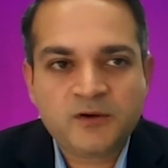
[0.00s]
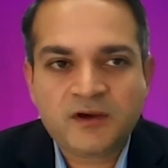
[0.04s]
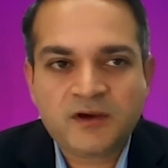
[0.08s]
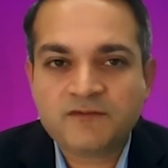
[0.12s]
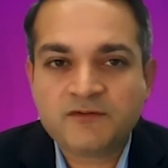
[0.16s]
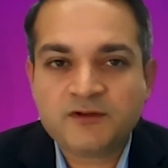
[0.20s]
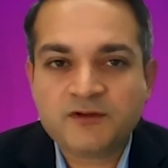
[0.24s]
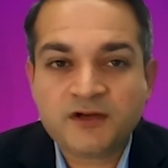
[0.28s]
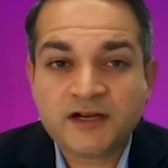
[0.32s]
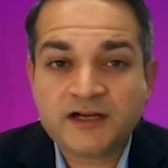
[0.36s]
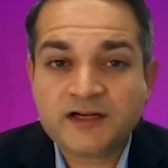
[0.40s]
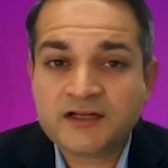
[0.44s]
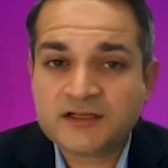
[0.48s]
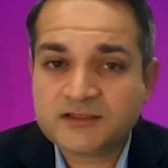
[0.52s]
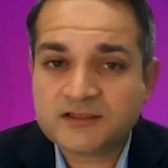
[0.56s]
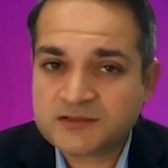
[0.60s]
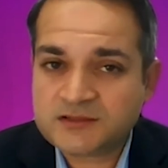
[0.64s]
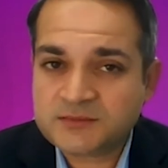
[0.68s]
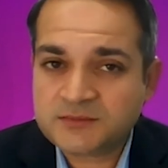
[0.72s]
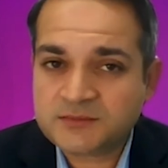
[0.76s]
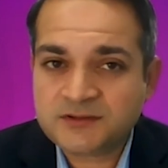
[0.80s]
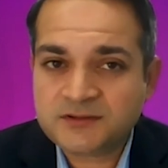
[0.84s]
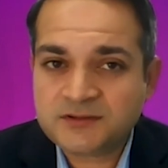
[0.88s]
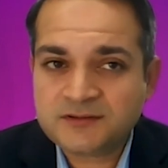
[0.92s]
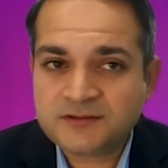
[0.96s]
you have the right
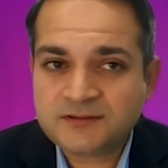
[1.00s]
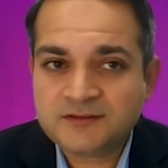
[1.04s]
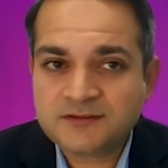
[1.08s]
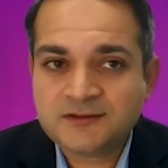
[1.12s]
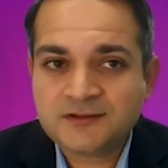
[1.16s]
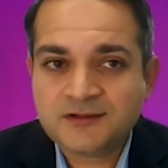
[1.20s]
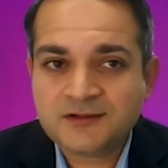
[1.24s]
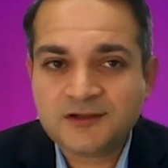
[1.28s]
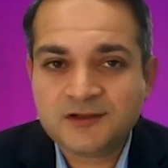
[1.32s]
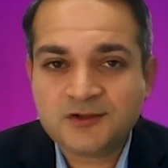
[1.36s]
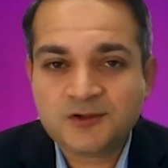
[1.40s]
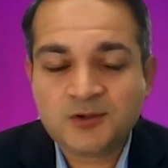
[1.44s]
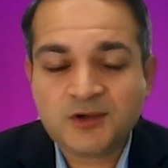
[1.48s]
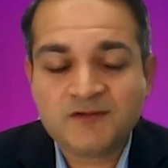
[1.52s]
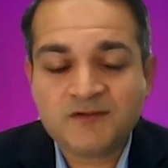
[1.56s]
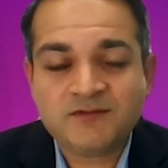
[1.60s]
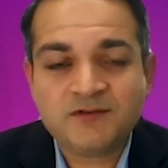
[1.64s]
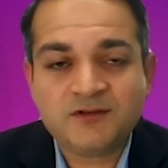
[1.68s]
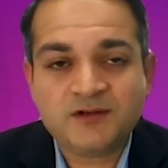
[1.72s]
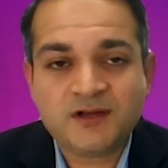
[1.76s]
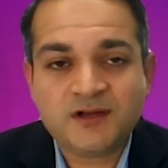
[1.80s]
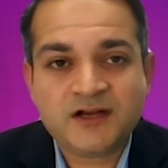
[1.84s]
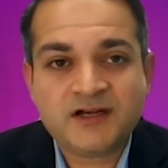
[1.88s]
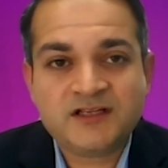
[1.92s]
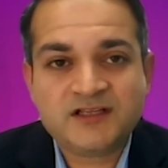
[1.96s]
customer, you
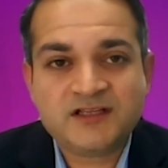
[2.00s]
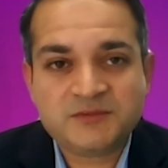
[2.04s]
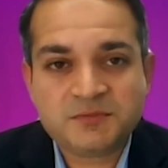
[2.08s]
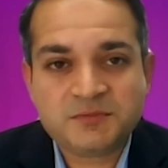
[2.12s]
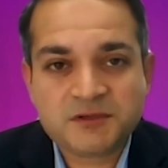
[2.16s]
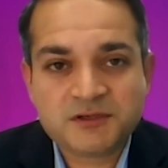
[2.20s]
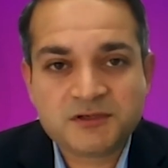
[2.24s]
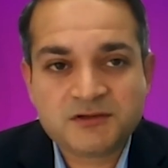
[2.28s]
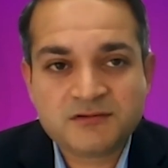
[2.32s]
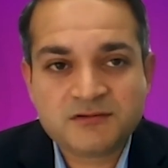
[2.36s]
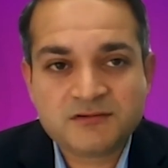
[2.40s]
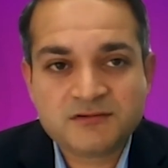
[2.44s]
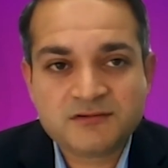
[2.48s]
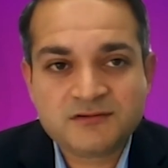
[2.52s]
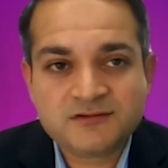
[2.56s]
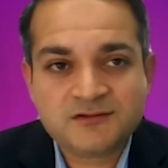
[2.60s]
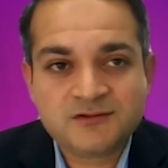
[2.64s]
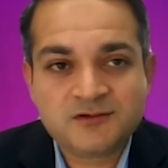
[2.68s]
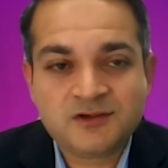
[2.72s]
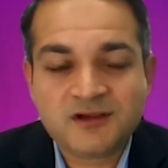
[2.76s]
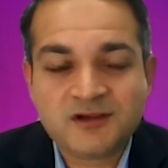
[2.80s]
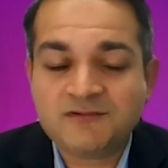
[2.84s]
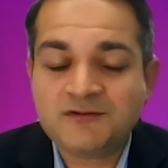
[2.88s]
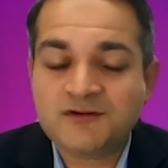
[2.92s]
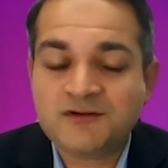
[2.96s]
have the right
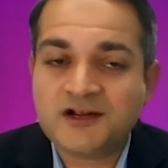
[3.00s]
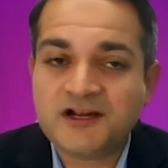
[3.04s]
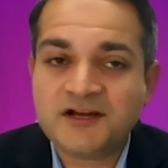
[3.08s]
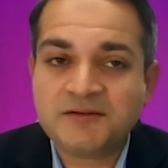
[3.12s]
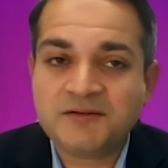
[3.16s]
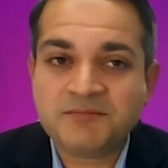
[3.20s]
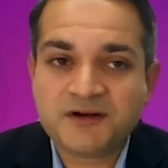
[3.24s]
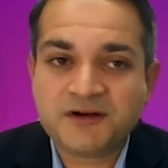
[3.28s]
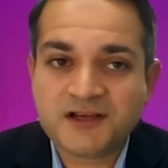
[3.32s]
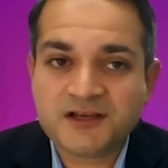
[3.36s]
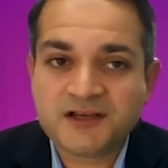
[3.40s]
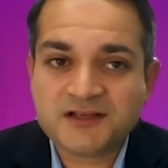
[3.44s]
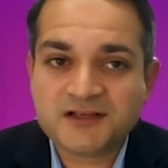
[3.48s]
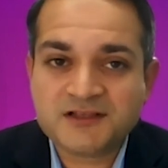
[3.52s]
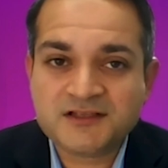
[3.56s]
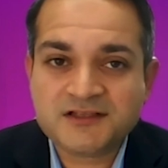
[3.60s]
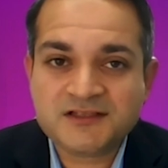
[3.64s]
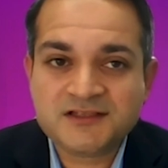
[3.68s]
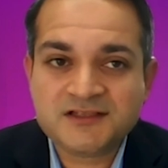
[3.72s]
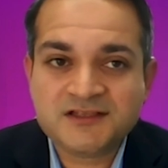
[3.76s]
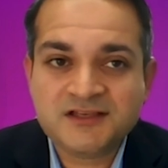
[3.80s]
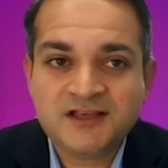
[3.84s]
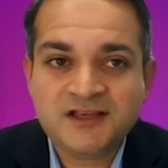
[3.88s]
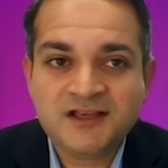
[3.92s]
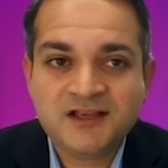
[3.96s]
experience, you have the right
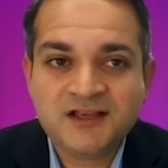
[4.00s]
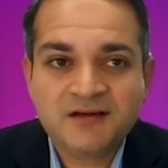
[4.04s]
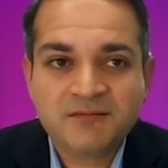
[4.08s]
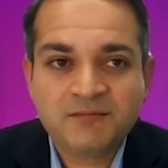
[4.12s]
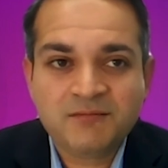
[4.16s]
price.